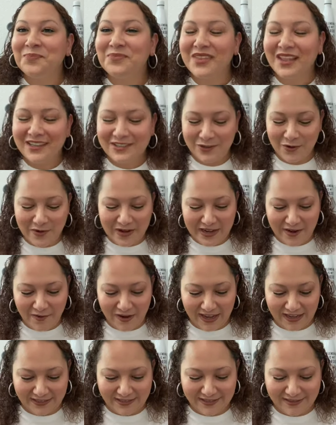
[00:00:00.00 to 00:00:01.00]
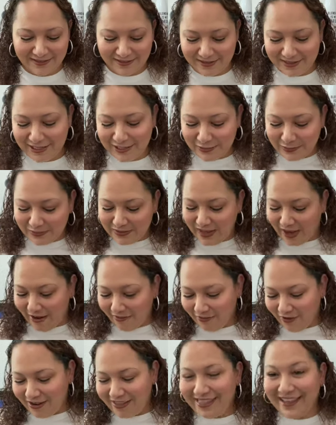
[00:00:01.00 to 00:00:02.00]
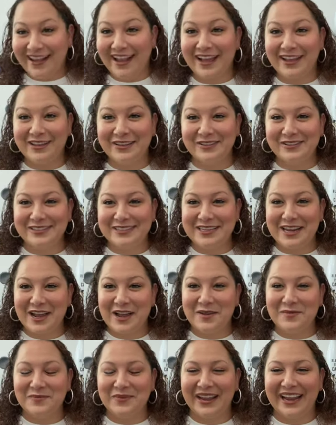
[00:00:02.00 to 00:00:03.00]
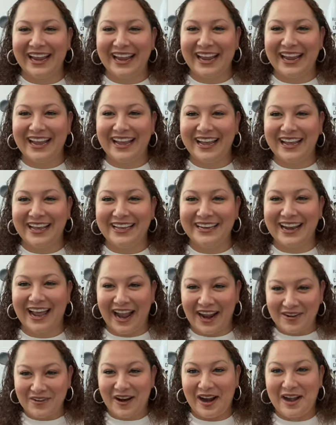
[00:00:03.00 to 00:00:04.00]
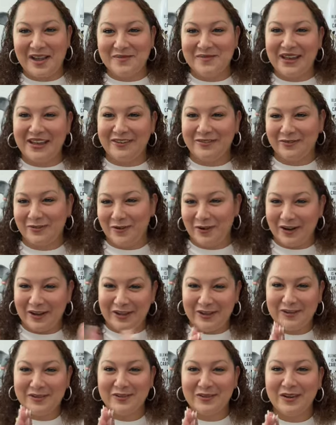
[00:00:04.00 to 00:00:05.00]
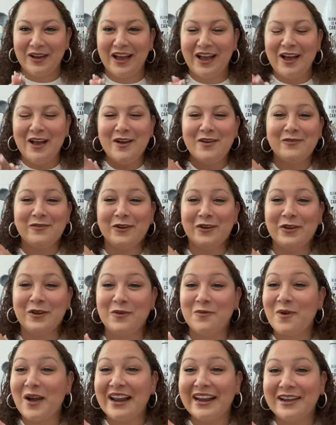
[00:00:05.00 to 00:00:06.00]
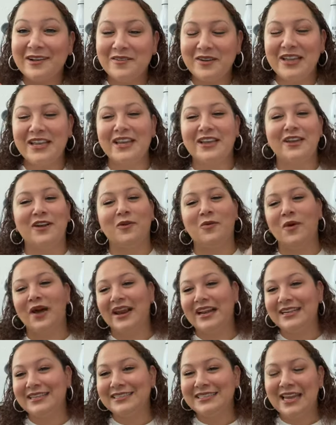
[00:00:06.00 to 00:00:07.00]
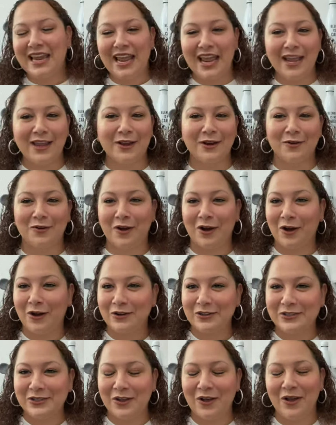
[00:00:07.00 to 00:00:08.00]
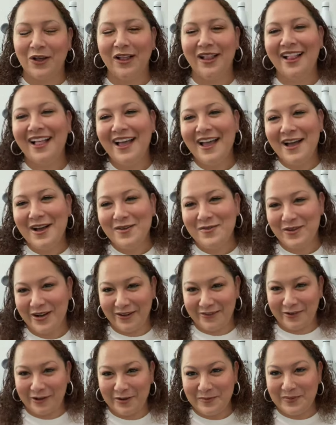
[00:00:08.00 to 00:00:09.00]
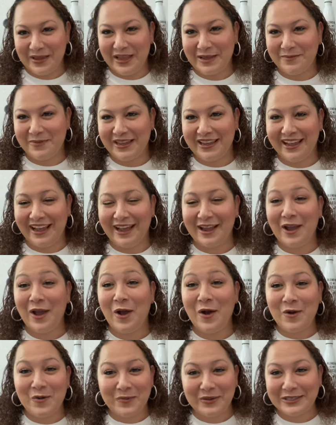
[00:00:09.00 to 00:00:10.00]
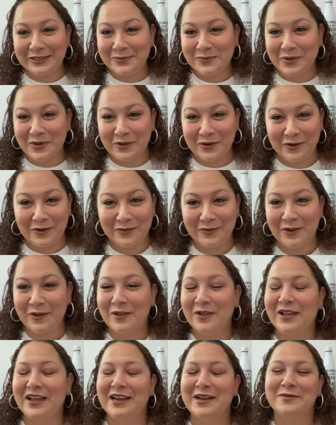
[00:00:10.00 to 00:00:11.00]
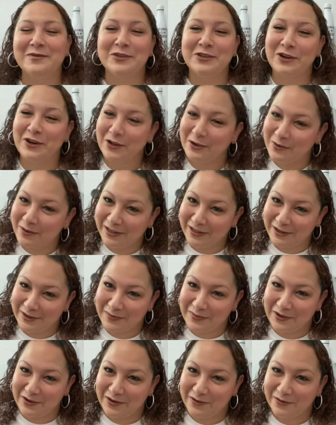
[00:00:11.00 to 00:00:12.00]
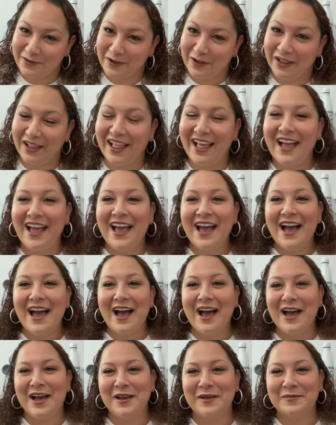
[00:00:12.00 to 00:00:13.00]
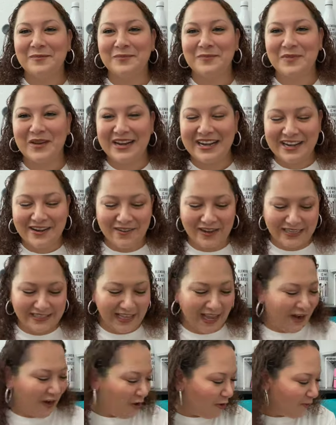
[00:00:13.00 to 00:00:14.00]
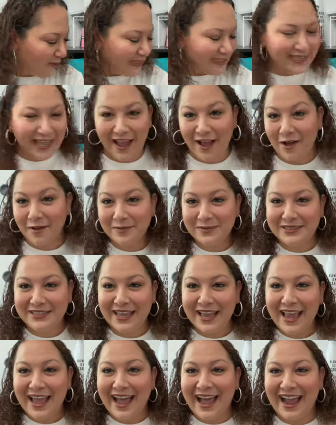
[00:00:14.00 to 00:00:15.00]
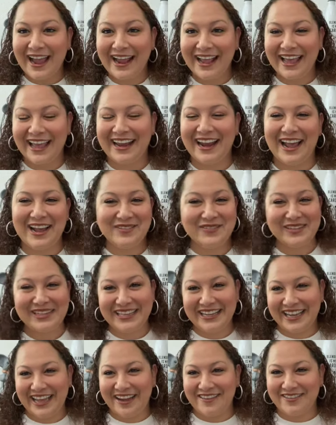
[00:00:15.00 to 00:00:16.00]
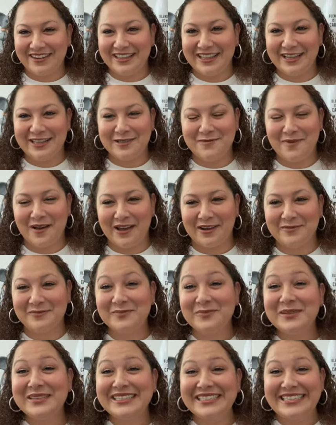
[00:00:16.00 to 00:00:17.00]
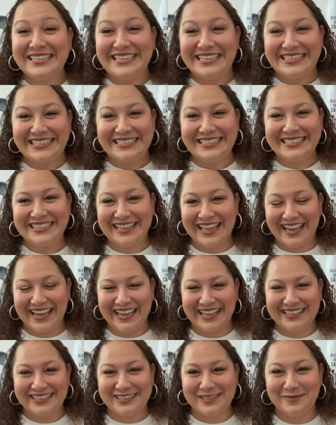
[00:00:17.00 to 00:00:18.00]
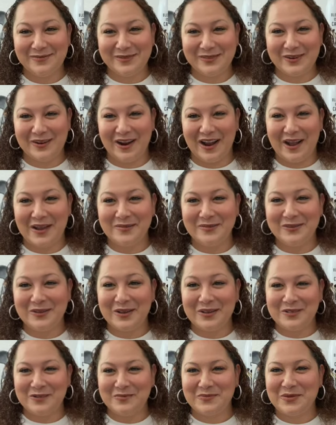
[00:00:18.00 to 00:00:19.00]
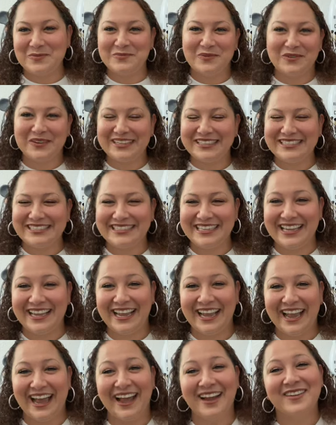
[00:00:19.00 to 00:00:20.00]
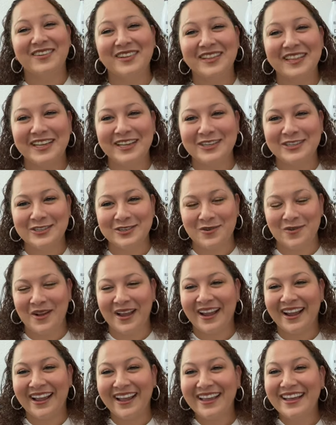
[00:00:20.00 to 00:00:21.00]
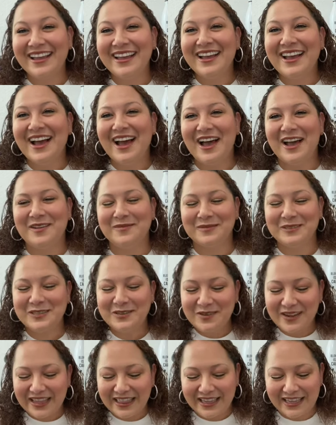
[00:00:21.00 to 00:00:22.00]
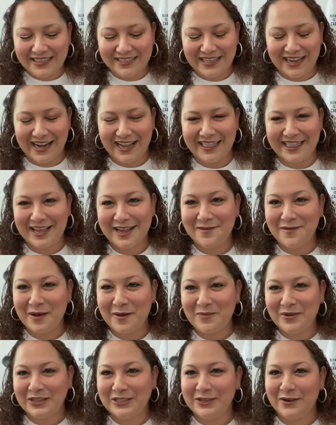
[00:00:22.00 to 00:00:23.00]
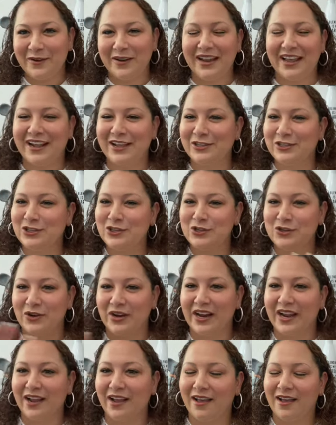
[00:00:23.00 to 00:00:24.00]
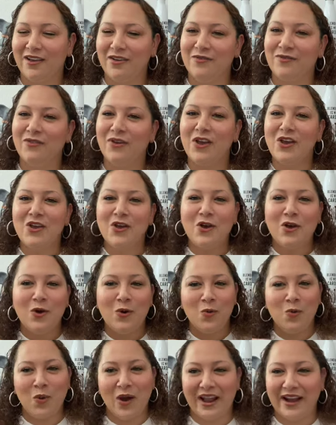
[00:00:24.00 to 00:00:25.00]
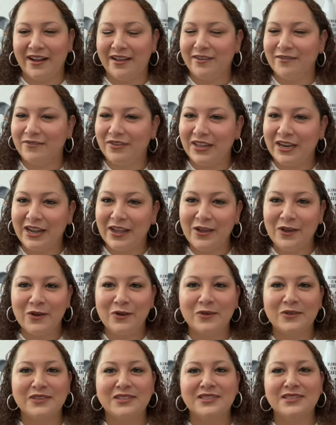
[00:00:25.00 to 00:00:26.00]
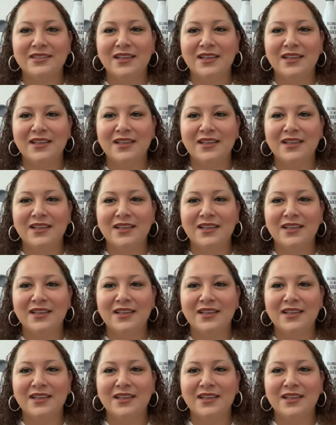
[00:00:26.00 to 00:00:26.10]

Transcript: So anyways, this was everything I used up, and I recommend for you for your wedding week, your wedding day, your rehearsal, whatever it may be. I hope it's beautiful, and I'm sure you will look beautiful. But anyways, I hope this helped. Again, I will link everything at the bottom. Please like and subscribe so other people could see it. I really enjoy doing this, and I think I'm going to be doing like a string of wedding videos,